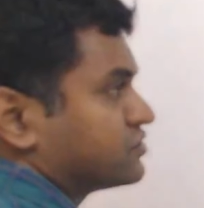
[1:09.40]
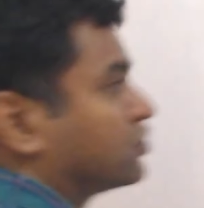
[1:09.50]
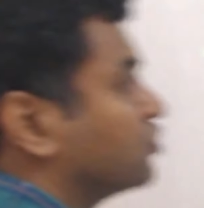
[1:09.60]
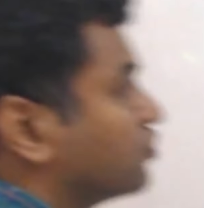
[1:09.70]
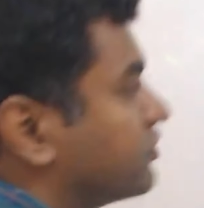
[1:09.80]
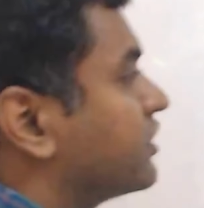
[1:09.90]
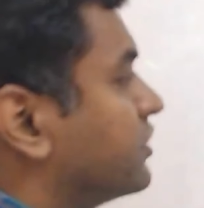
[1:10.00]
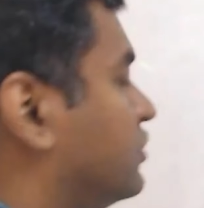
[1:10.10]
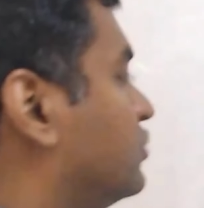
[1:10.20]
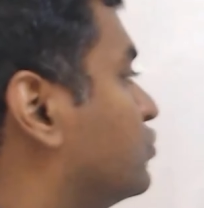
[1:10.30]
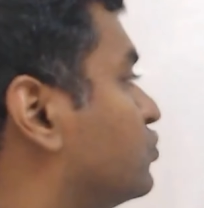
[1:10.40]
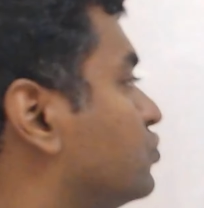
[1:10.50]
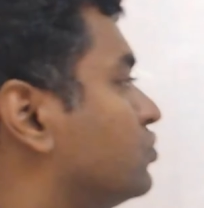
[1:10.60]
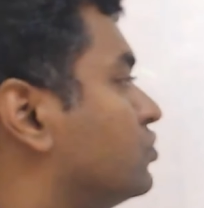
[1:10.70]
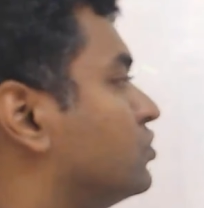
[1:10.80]
Q1 and Q2,
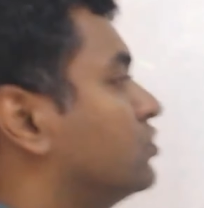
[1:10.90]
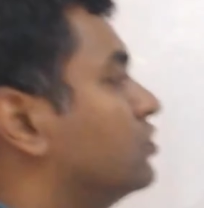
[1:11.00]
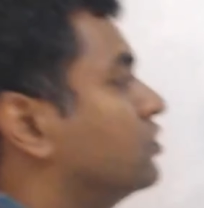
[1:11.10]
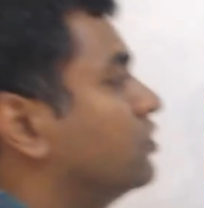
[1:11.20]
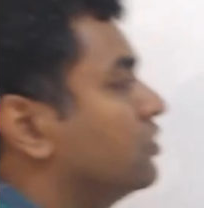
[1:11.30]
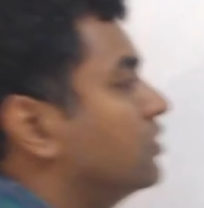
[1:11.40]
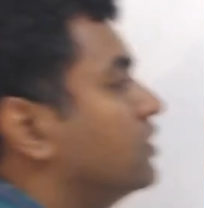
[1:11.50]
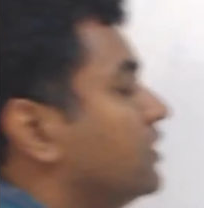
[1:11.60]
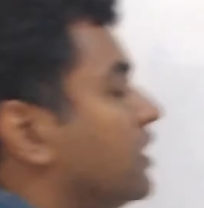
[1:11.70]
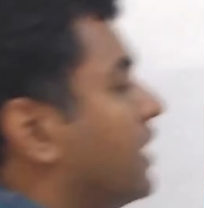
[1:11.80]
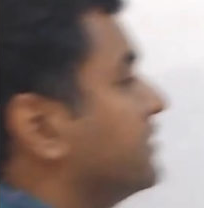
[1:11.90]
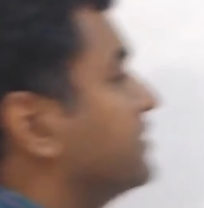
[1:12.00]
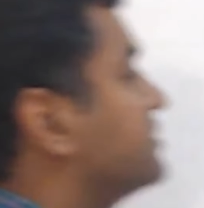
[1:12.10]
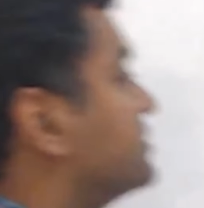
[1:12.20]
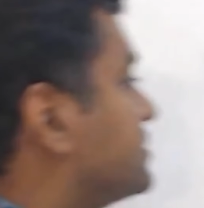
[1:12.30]
and the
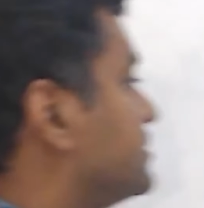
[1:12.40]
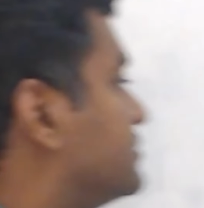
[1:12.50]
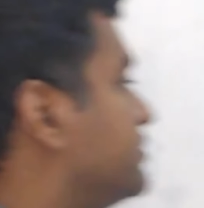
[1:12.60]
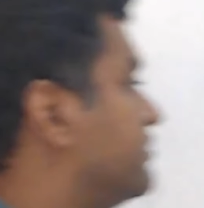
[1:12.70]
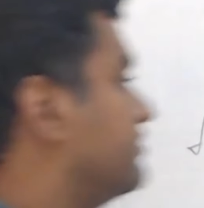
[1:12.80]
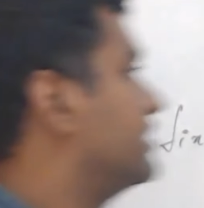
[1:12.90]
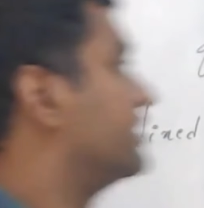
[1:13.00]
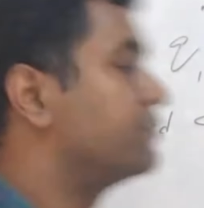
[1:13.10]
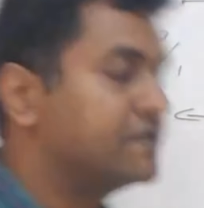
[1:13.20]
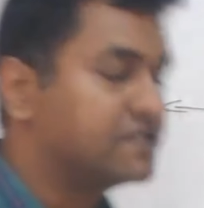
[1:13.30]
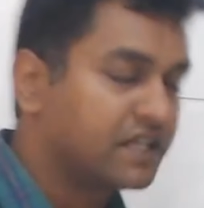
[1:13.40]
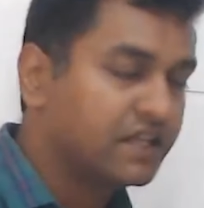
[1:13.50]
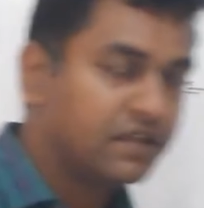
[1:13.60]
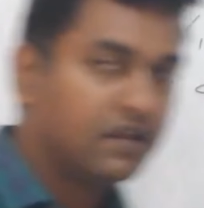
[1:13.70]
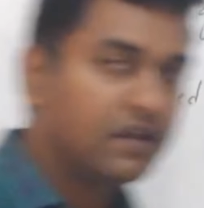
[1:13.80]
distance between them is A,
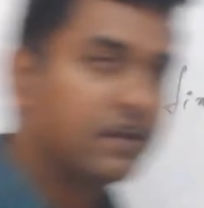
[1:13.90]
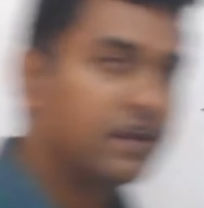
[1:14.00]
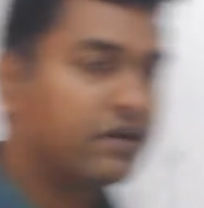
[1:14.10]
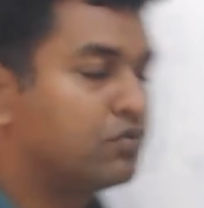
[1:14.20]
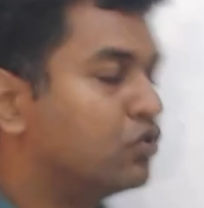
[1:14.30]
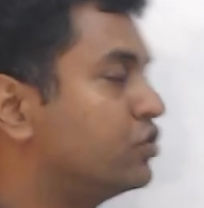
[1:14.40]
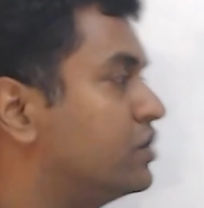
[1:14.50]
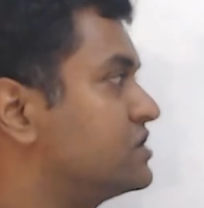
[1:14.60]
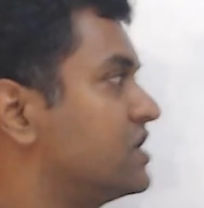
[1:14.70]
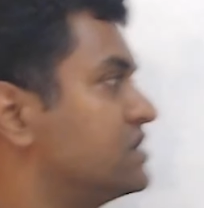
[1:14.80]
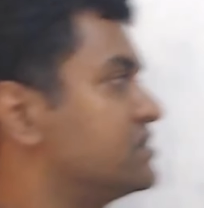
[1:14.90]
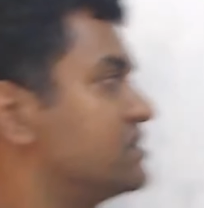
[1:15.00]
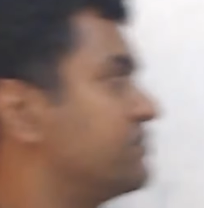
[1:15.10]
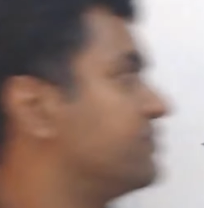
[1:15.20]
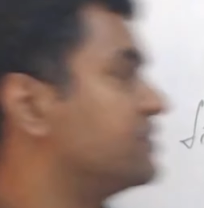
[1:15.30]
and both the charges are
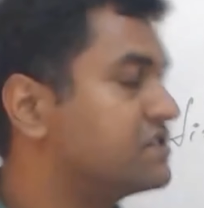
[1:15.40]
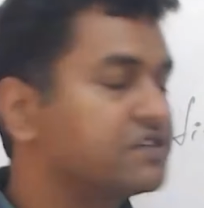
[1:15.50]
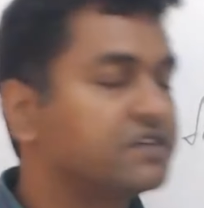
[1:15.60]
fixed.